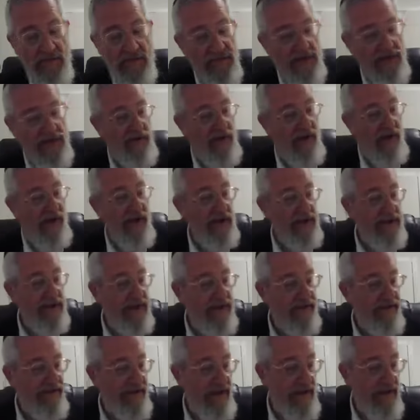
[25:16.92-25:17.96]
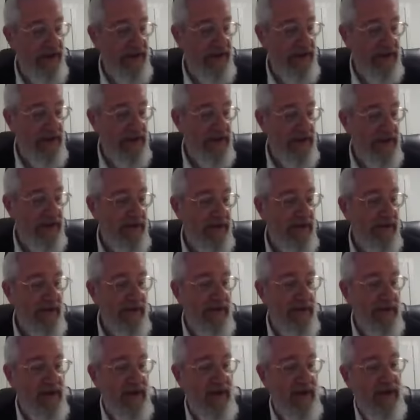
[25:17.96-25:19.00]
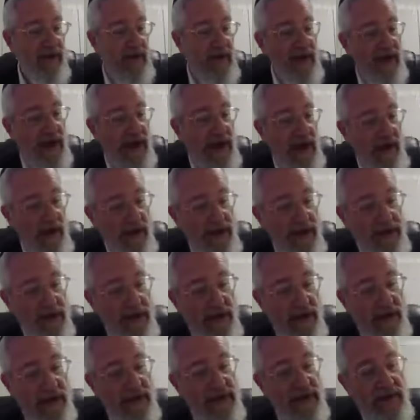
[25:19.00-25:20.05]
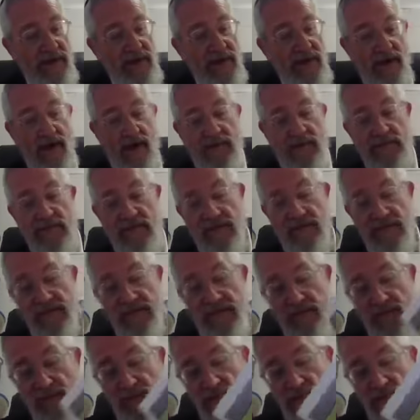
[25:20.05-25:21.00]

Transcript: Mizrachis Sephonis, he now is going to come